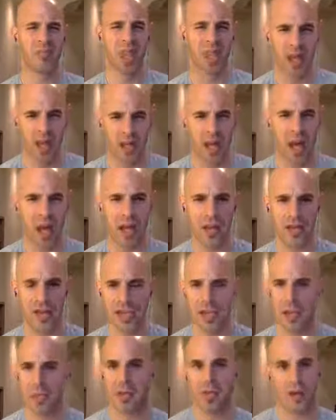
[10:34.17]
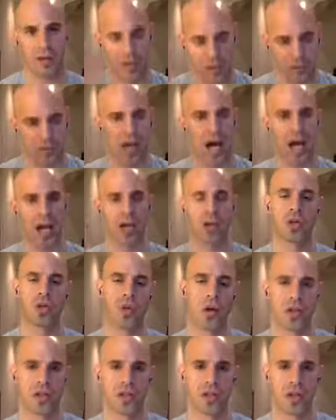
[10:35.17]
I think I'm going to fly
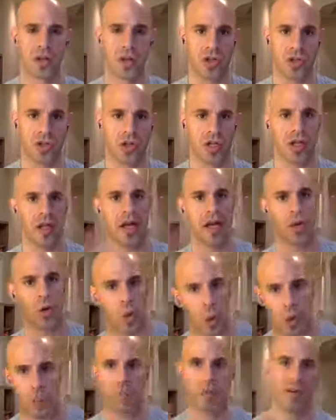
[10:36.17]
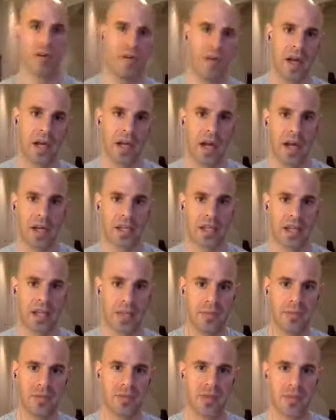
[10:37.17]
across the country to that corporate event I
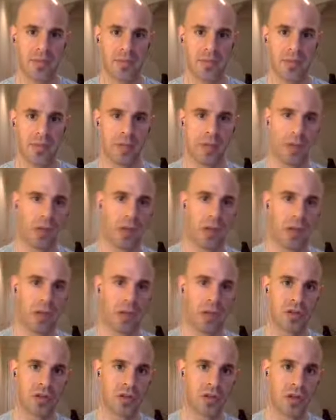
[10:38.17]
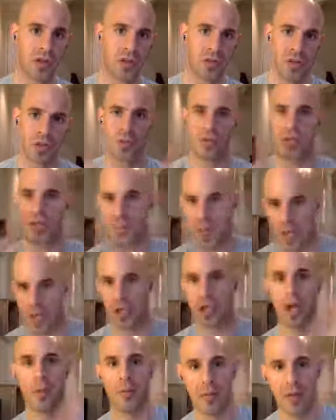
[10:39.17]
keep seeing people wanting to go to and spend a
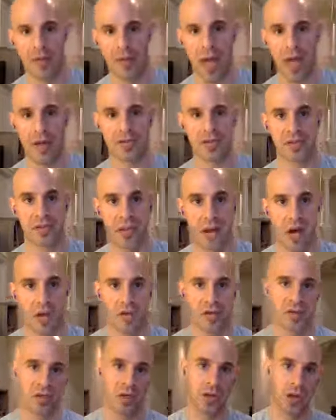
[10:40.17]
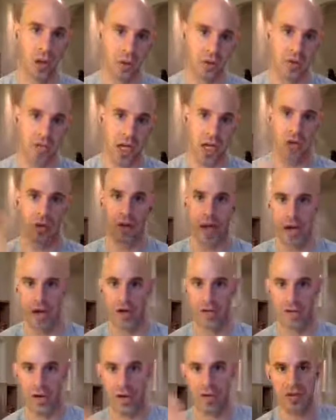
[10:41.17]
couple thousand dollars on hotel,
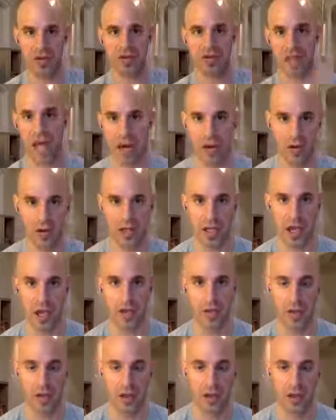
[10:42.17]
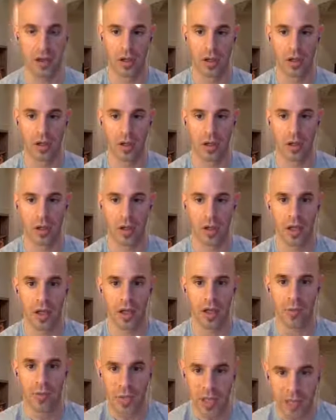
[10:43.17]
airfare, this, that, or the other.
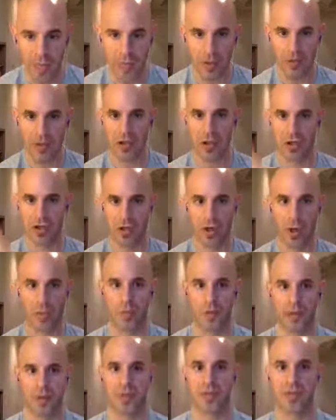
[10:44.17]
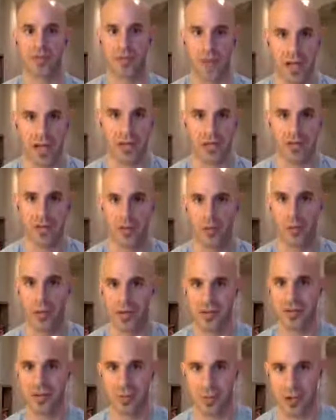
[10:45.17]
The people that show up at those events are the
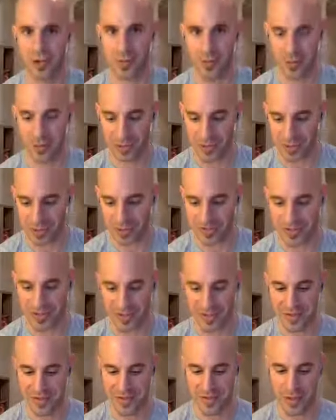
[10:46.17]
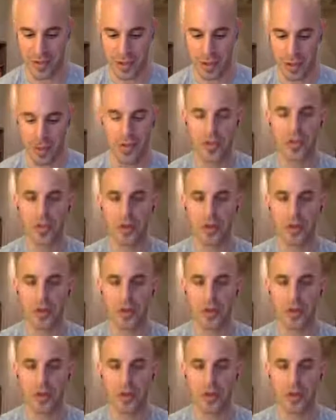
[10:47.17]
ones that want to build a business. So,